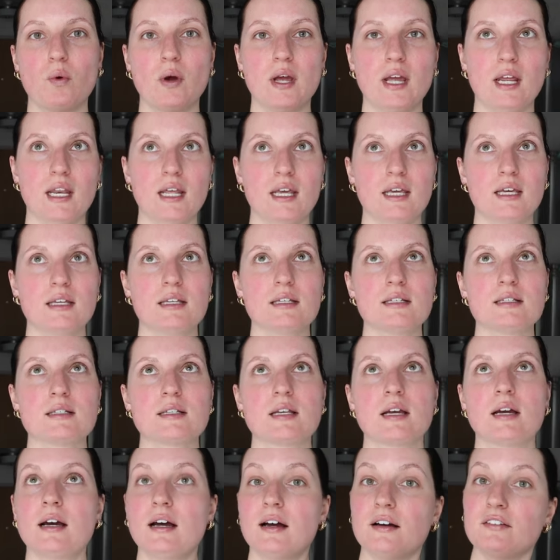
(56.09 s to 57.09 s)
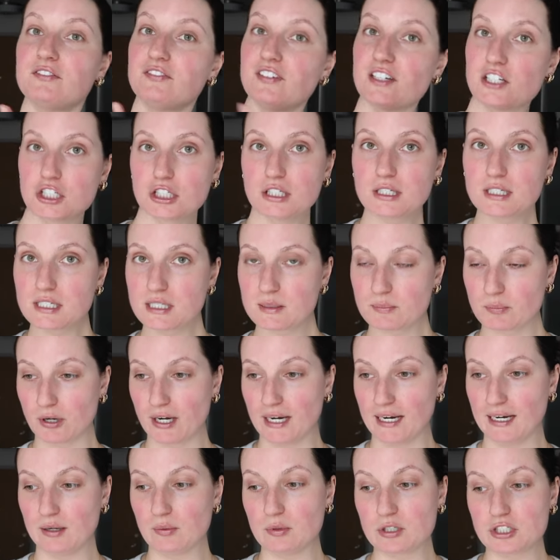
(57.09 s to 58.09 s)
it is officially
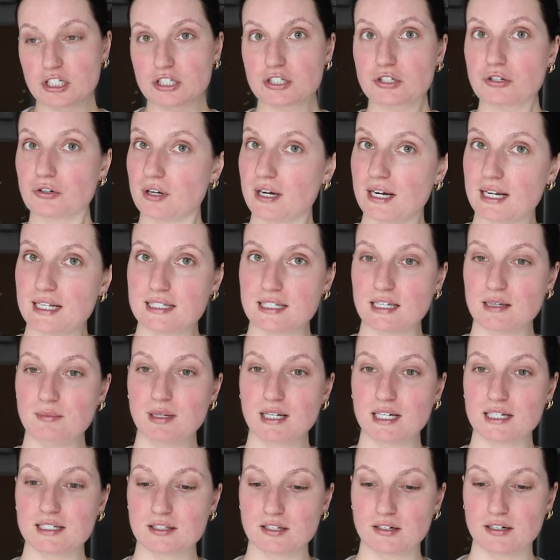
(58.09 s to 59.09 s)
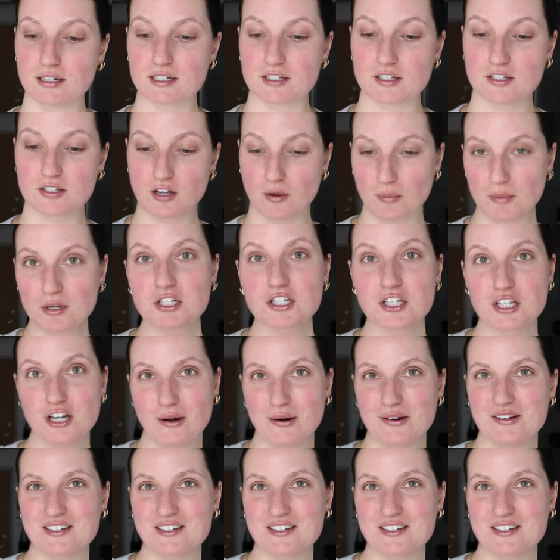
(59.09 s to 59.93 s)
spring which is crazy because there is so much snow